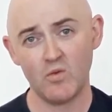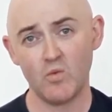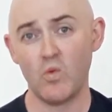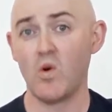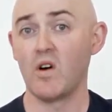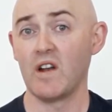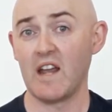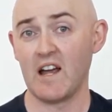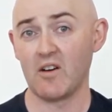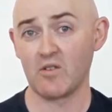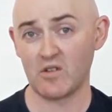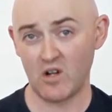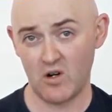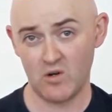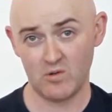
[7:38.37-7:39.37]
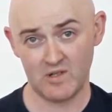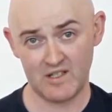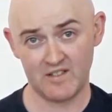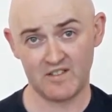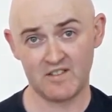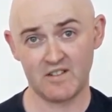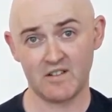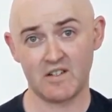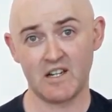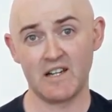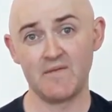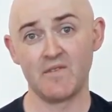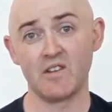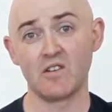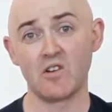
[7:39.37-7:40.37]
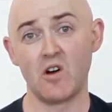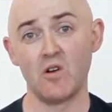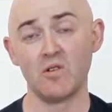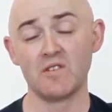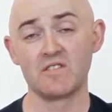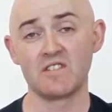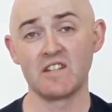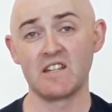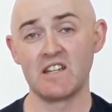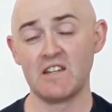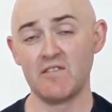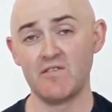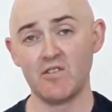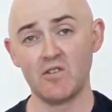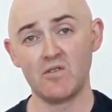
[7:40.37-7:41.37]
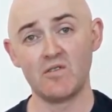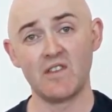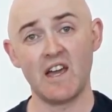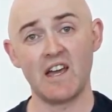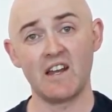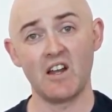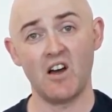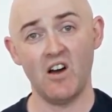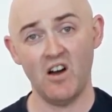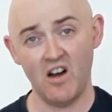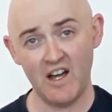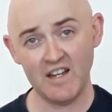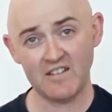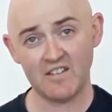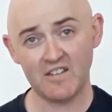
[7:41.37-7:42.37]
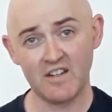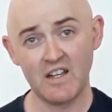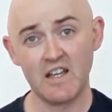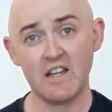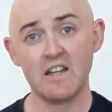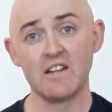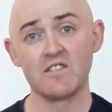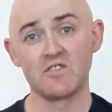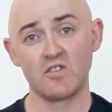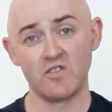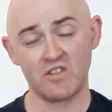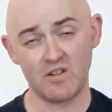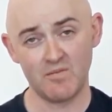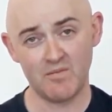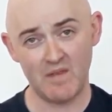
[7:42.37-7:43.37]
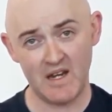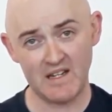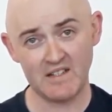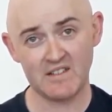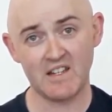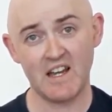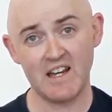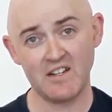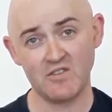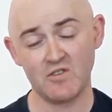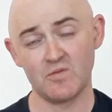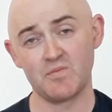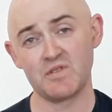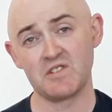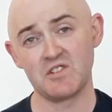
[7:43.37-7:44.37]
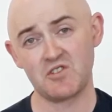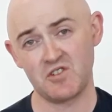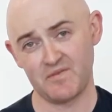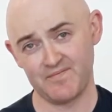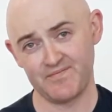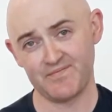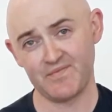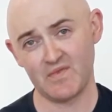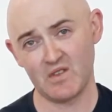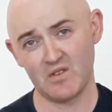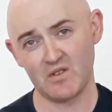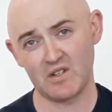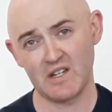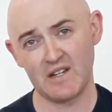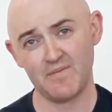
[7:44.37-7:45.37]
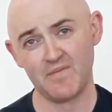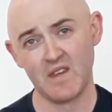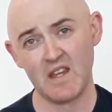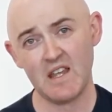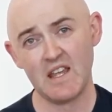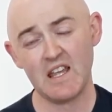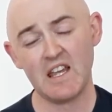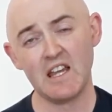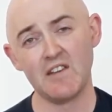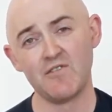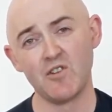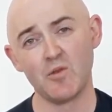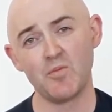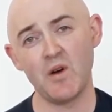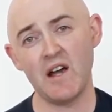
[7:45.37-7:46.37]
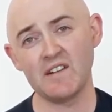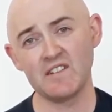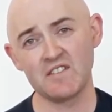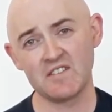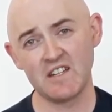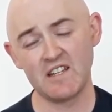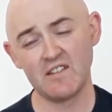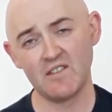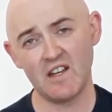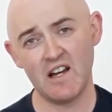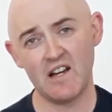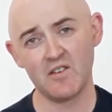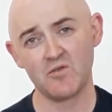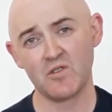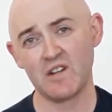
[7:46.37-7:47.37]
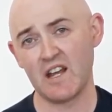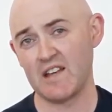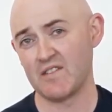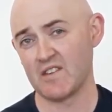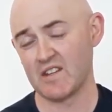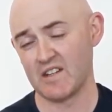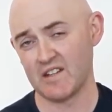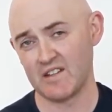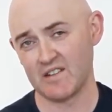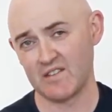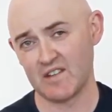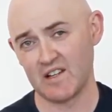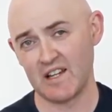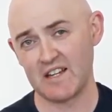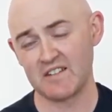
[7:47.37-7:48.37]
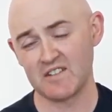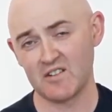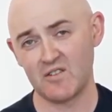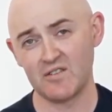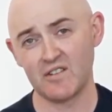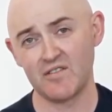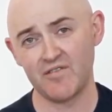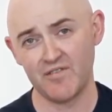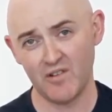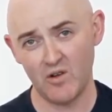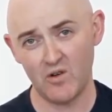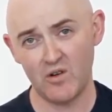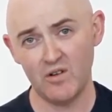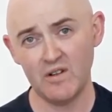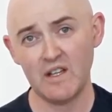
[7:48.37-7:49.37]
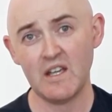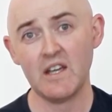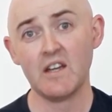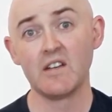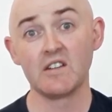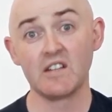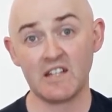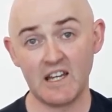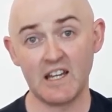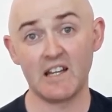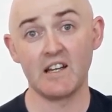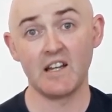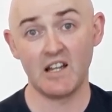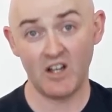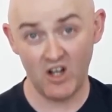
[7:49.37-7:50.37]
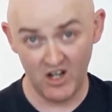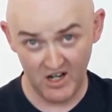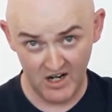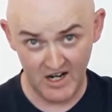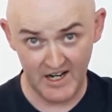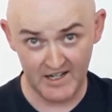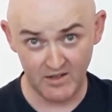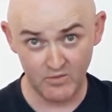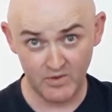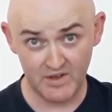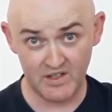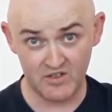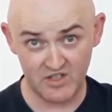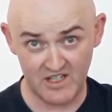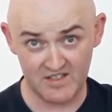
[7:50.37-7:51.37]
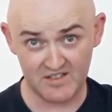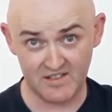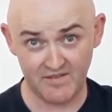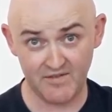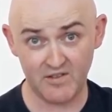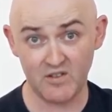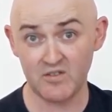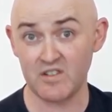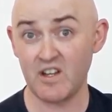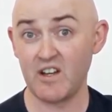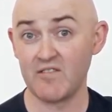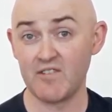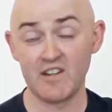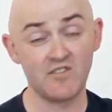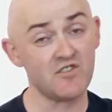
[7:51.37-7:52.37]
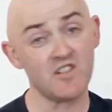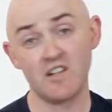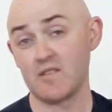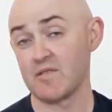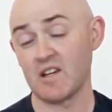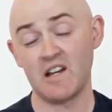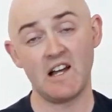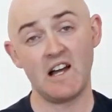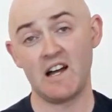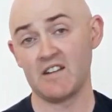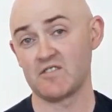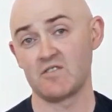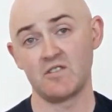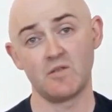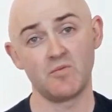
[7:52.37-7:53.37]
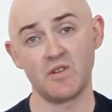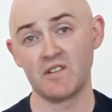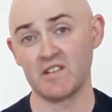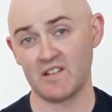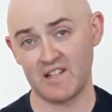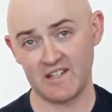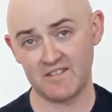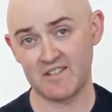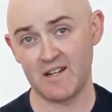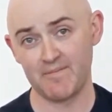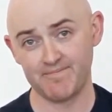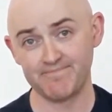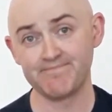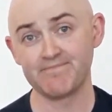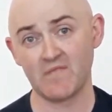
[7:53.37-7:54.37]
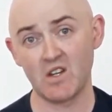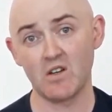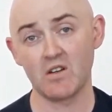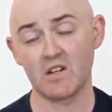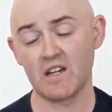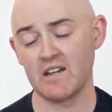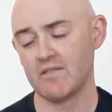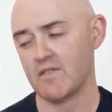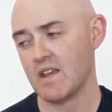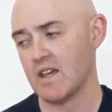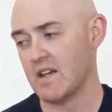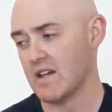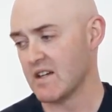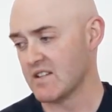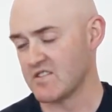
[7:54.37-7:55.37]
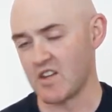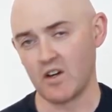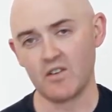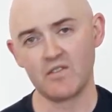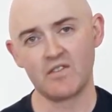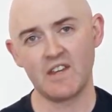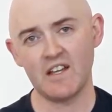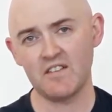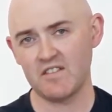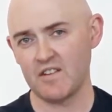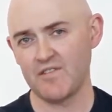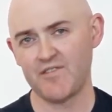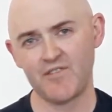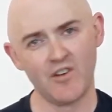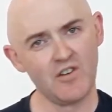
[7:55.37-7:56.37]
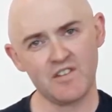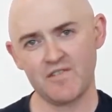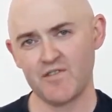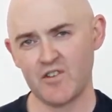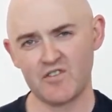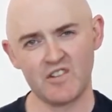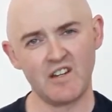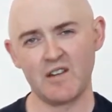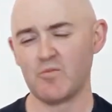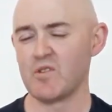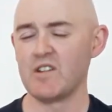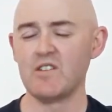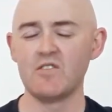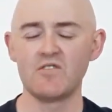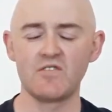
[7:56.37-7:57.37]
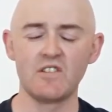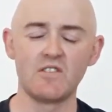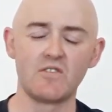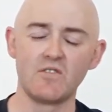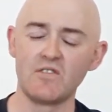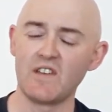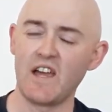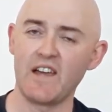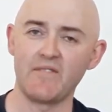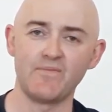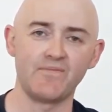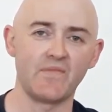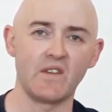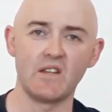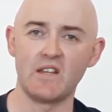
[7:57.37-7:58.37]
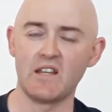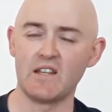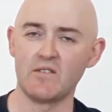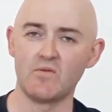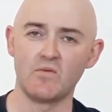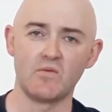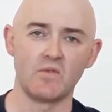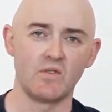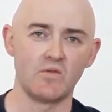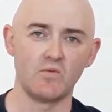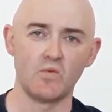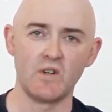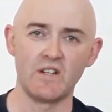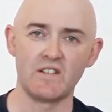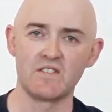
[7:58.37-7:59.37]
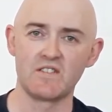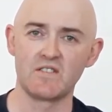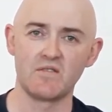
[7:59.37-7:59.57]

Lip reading: what our goal is. Okay, the goal is to give you that height so you can maintain your position. Okay, if you're practicing the 100 and the legs are on the floor, get high with the chest lift, because eventually I'm going to ask you to bring the legs up. Okay, so that's the first version, and we usually do that in week